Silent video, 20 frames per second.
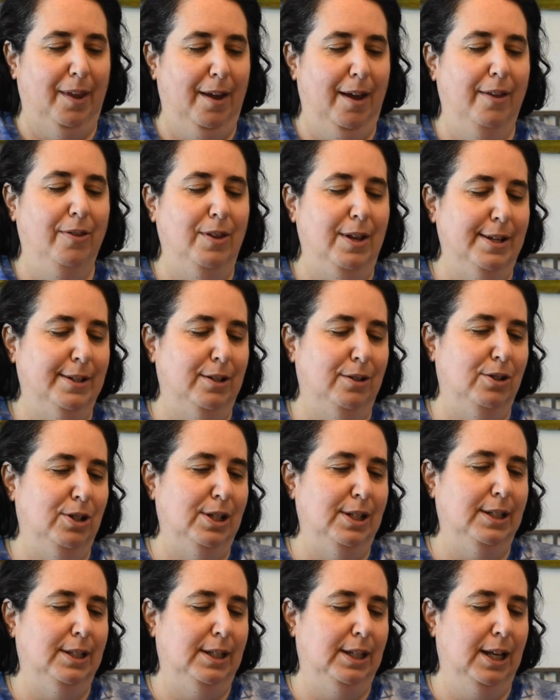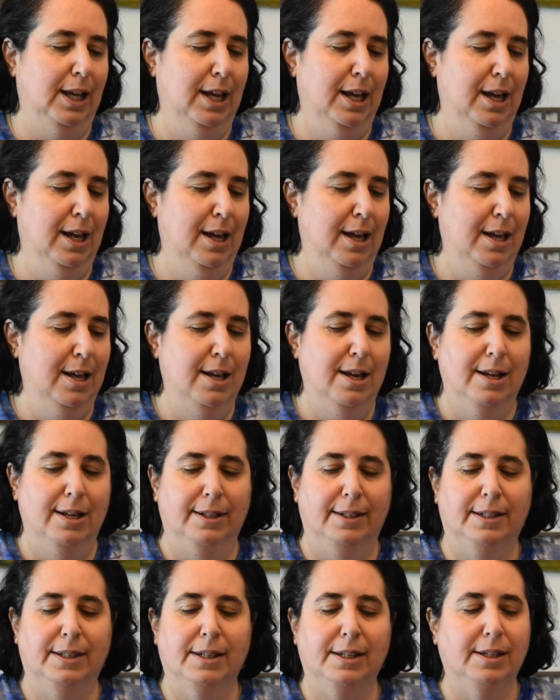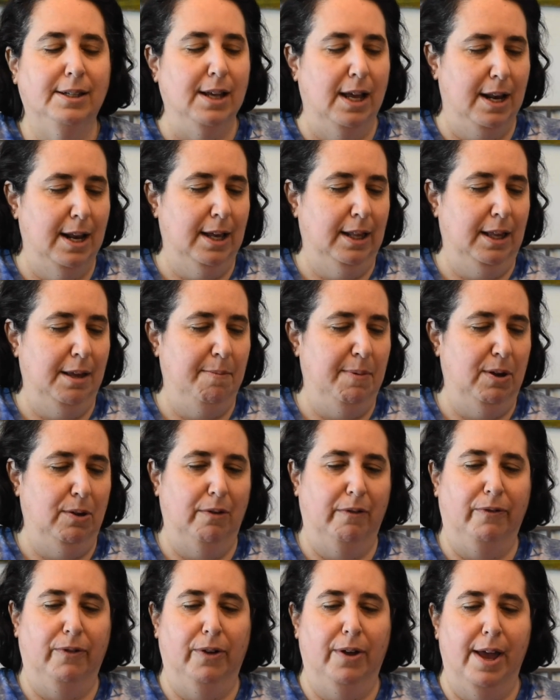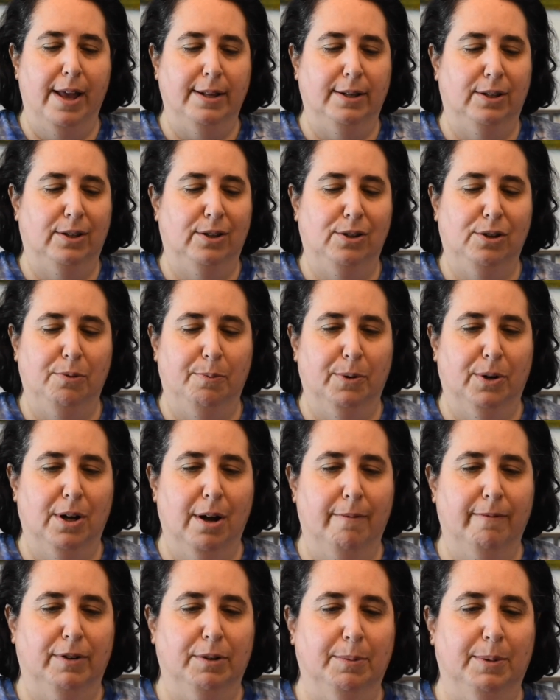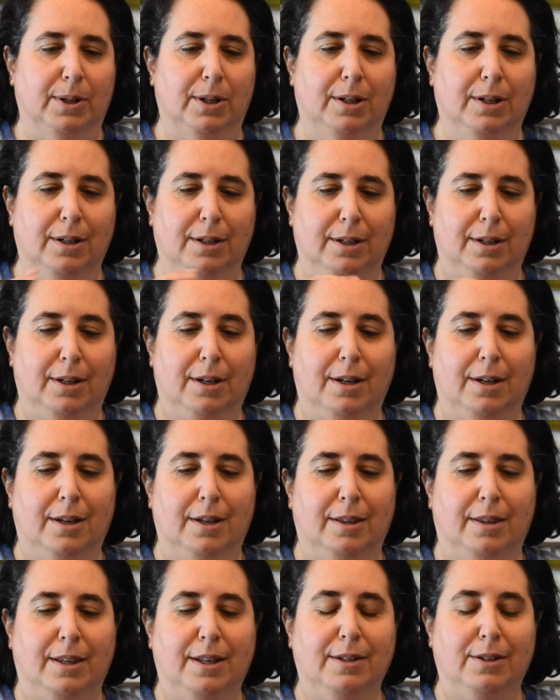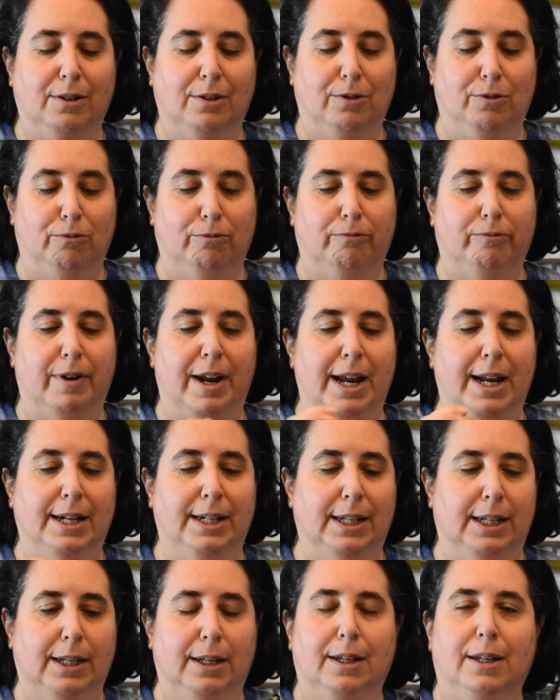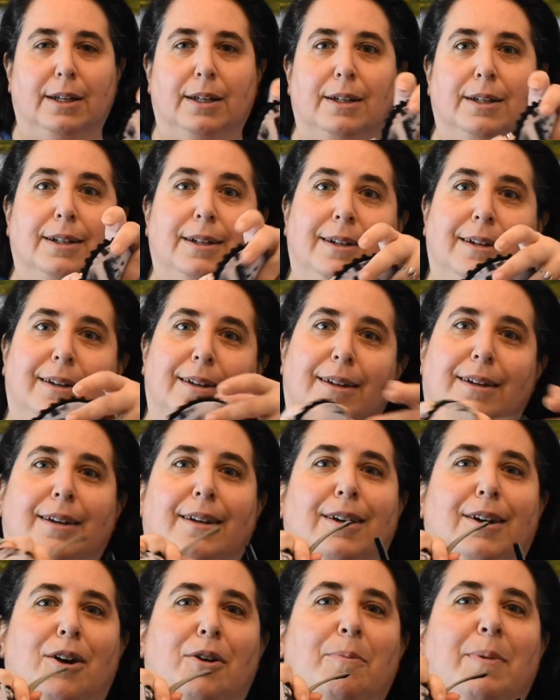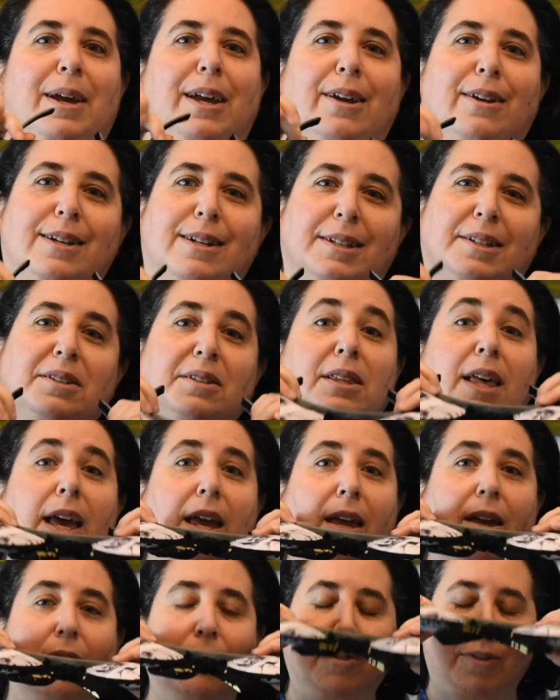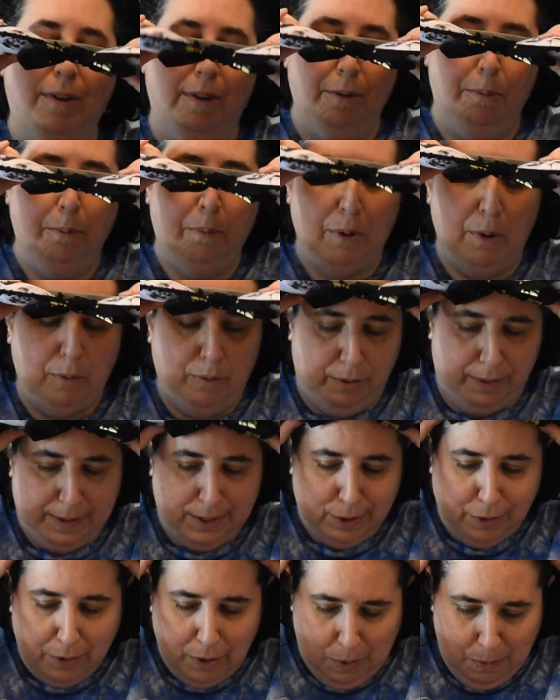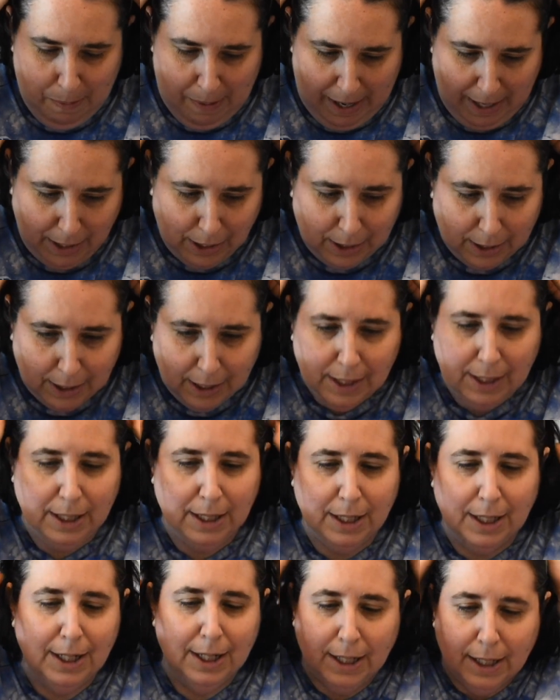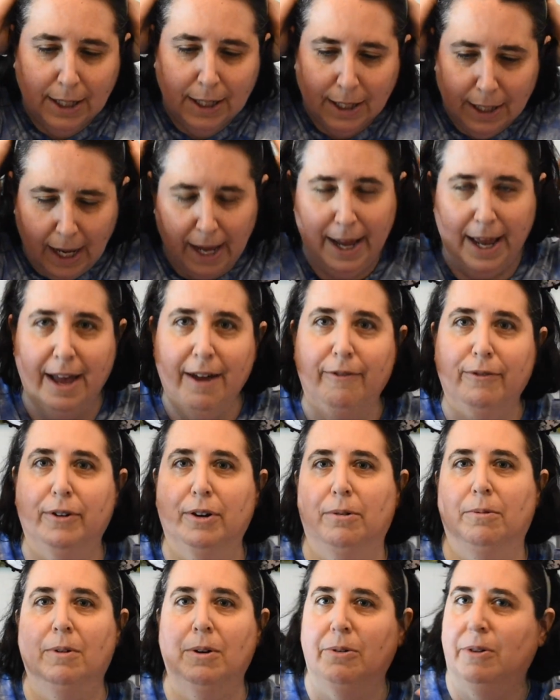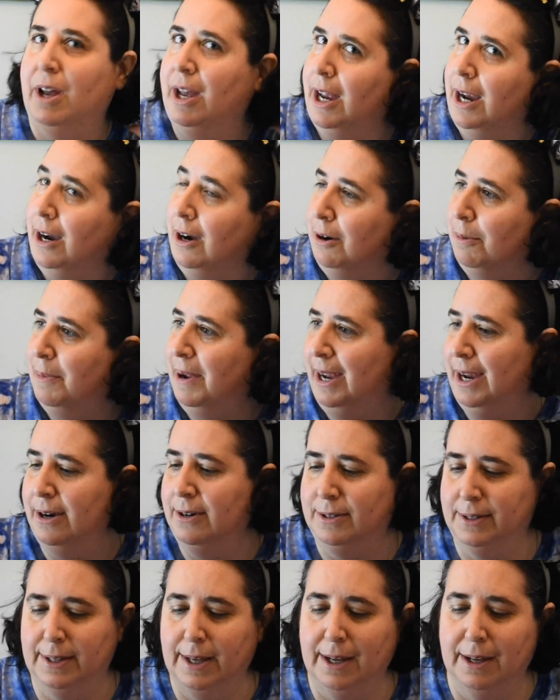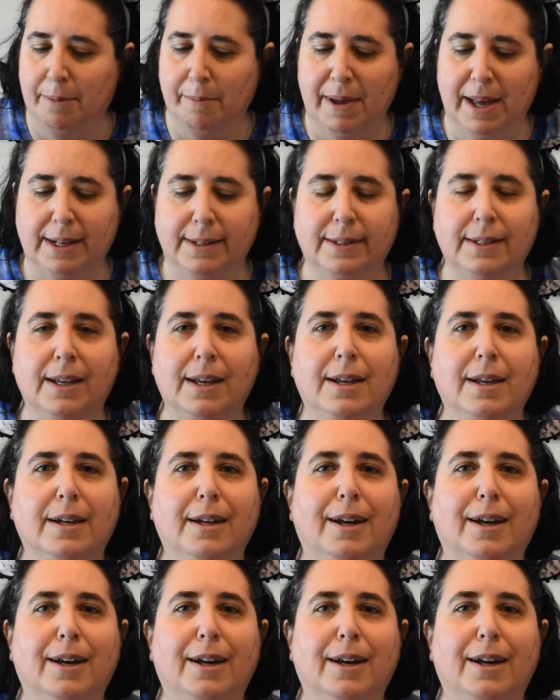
And these are just stunningly beautiful and super comfortable. These are great. Oh my goodness, thank you two both so much. I have corona hair. My hair is like a mess.